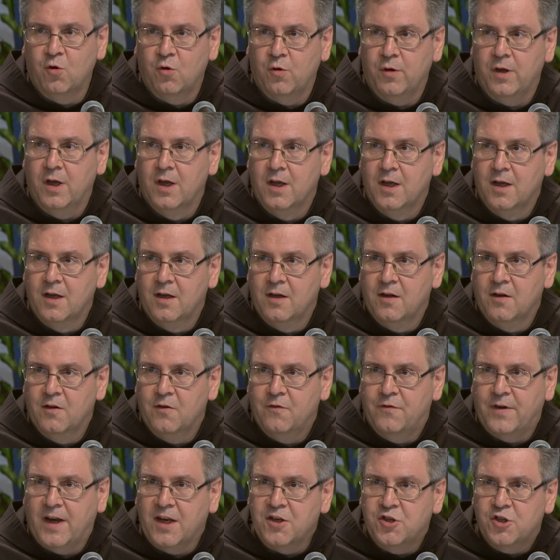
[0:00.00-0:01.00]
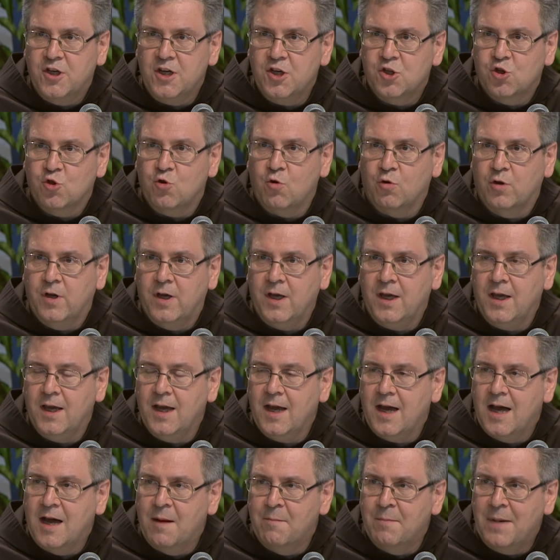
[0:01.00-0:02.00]
was born, where he had
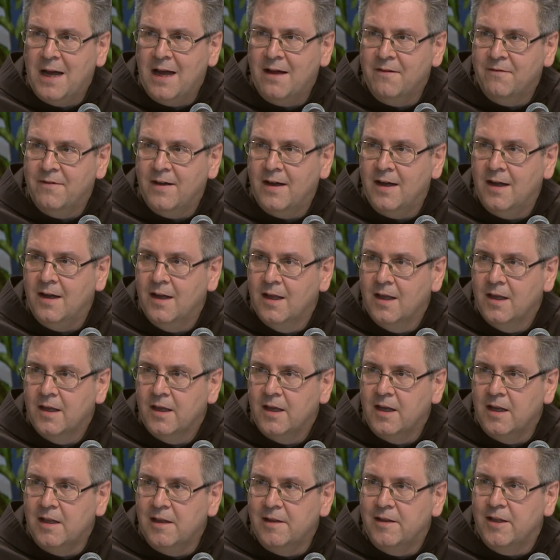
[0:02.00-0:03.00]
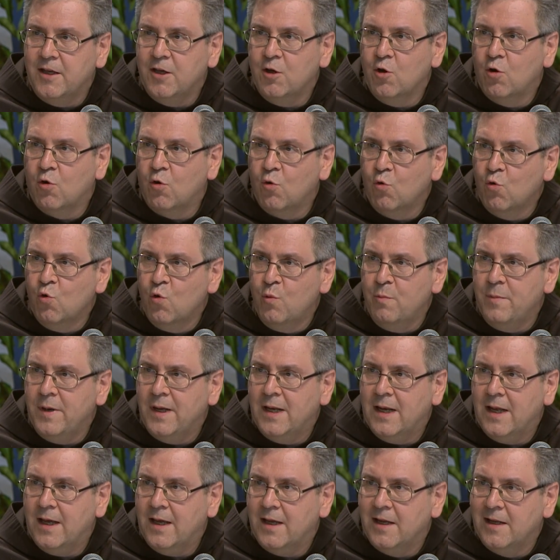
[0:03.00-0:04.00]
lived, where he had died for us.
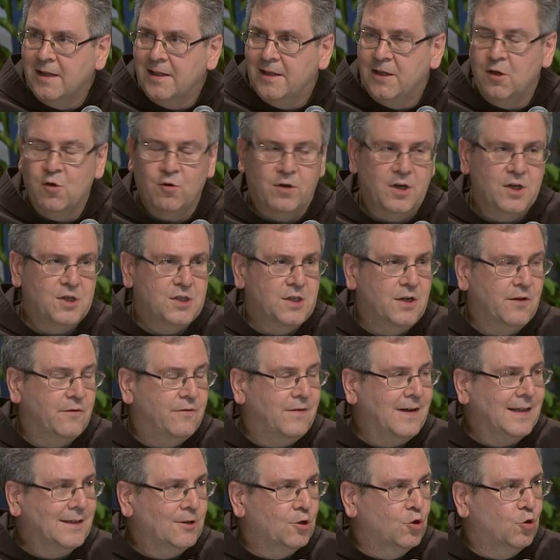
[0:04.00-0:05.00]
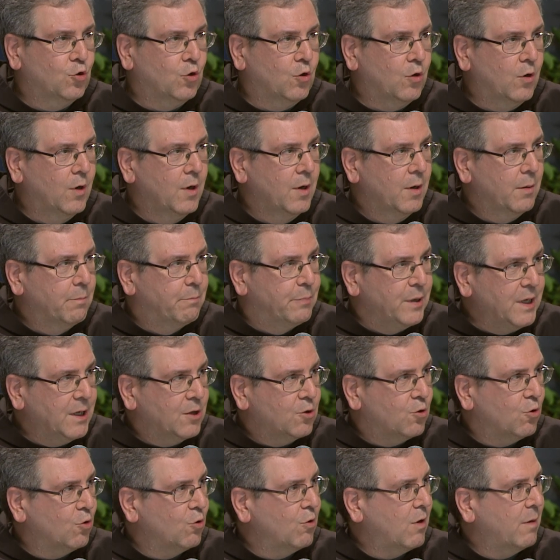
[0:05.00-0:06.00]
Saint Francis
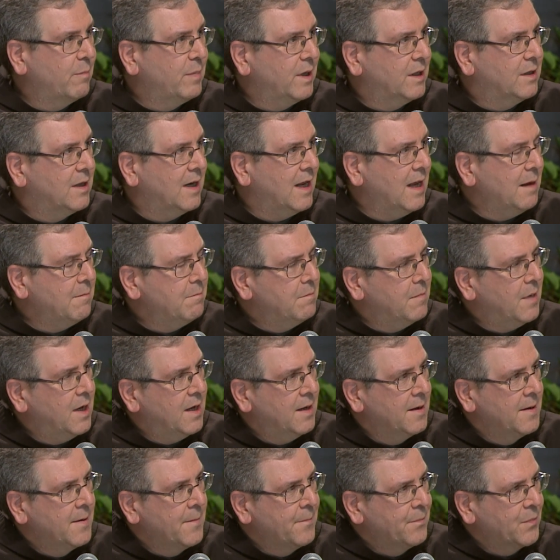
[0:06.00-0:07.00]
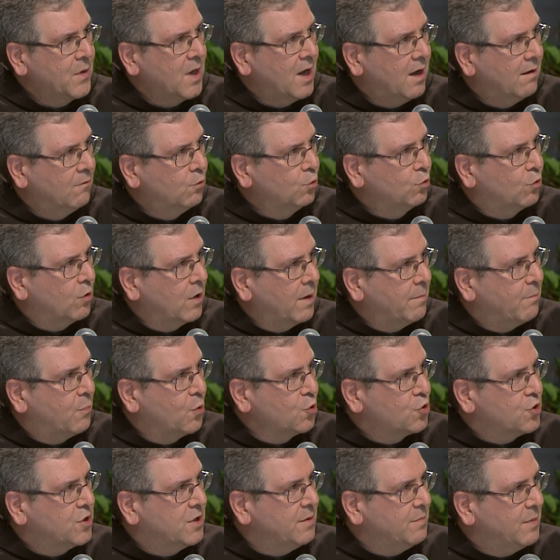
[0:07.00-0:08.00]
loved the humble God,
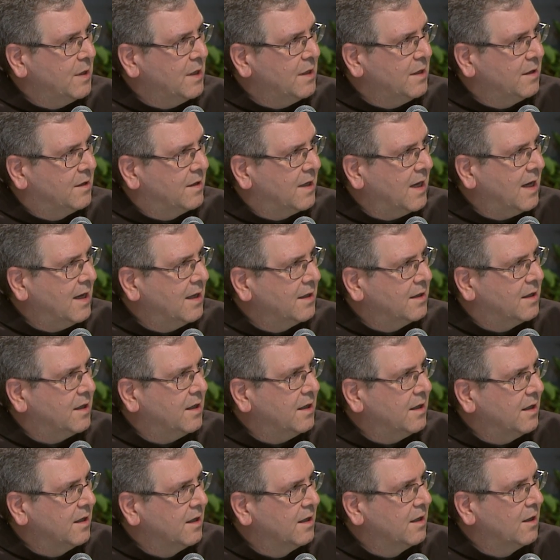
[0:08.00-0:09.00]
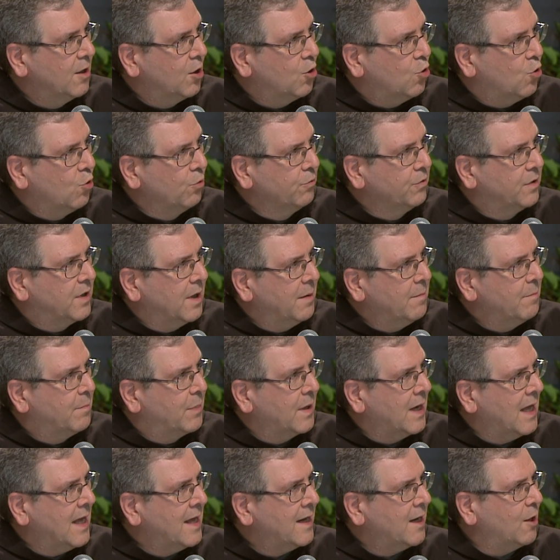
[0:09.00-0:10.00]
the God that
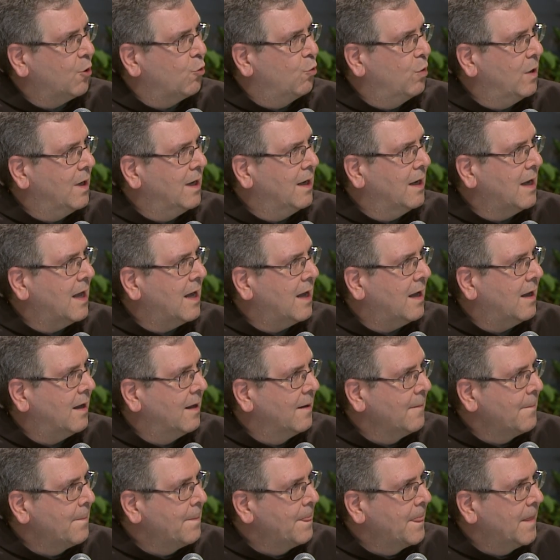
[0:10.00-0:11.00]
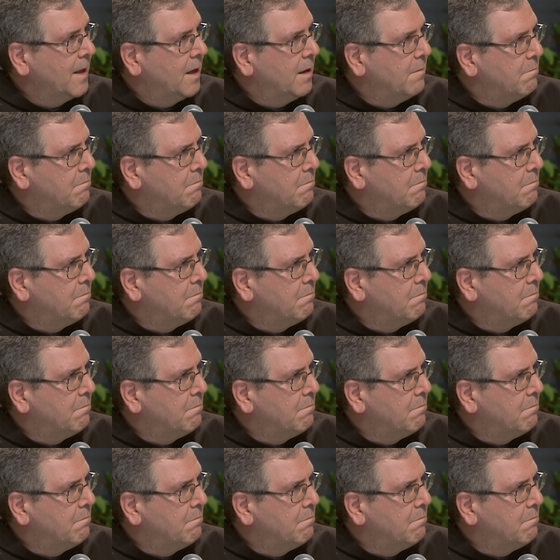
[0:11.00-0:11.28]
was born in Bethlehem.